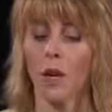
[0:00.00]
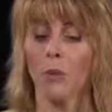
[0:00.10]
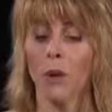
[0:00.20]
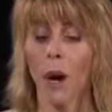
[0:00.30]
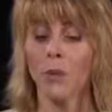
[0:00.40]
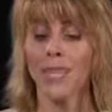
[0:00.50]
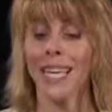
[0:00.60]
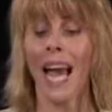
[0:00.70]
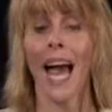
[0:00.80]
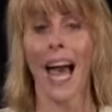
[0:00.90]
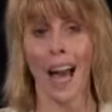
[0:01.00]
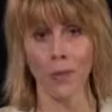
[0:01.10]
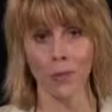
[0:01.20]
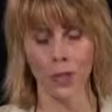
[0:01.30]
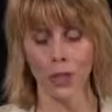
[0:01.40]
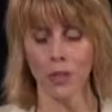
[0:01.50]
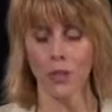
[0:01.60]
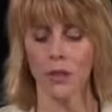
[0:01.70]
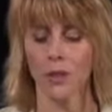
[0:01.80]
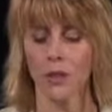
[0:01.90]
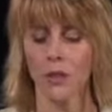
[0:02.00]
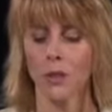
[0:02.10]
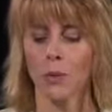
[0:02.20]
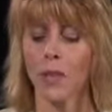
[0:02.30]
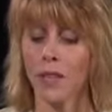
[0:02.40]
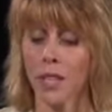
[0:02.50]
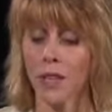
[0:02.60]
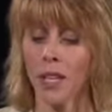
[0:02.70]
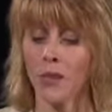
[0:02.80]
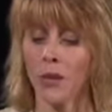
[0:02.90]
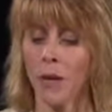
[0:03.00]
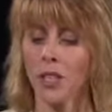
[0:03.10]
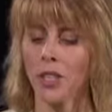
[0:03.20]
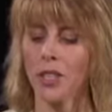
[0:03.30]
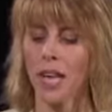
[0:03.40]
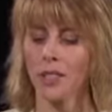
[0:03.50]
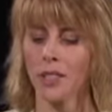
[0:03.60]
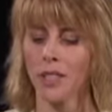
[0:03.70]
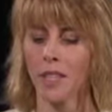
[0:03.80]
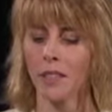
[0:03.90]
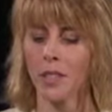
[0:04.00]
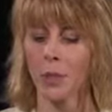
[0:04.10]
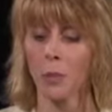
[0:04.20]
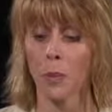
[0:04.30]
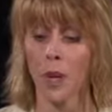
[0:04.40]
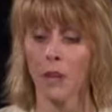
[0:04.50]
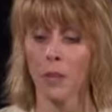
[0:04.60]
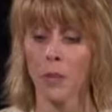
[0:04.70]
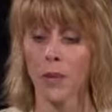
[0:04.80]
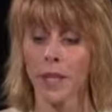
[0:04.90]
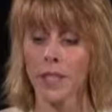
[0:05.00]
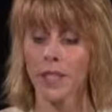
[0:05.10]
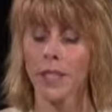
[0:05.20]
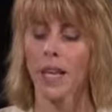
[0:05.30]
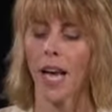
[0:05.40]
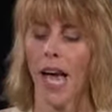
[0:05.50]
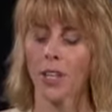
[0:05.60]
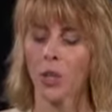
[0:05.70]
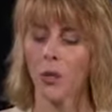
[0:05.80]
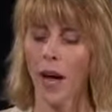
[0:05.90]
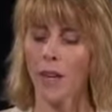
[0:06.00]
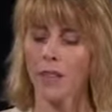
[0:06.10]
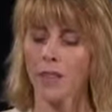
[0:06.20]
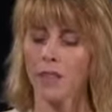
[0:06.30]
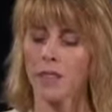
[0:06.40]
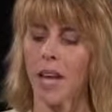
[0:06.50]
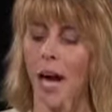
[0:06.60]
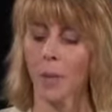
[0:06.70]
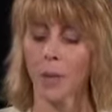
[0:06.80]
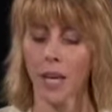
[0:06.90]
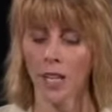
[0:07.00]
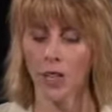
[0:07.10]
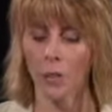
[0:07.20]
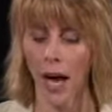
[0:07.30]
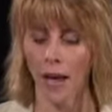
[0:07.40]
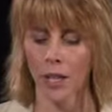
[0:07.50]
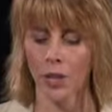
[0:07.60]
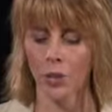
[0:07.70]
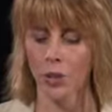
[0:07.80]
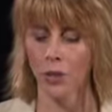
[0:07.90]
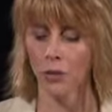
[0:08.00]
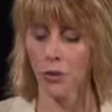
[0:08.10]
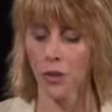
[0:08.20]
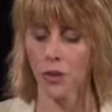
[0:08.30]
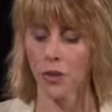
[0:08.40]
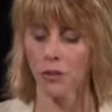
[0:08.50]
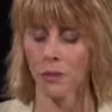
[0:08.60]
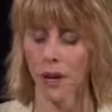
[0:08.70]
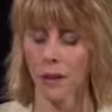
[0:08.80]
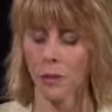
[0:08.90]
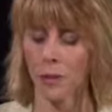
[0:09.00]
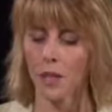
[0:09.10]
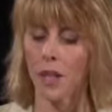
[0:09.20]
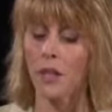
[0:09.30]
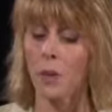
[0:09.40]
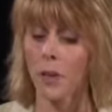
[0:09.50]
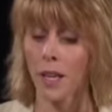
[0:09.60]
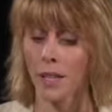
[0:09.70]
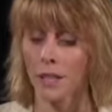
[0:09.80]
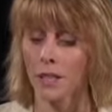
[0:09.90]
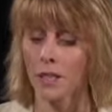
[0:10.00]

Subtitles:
Promptly after receiving information necessary to prepare a complete and correct application package for a deferred variable annuity,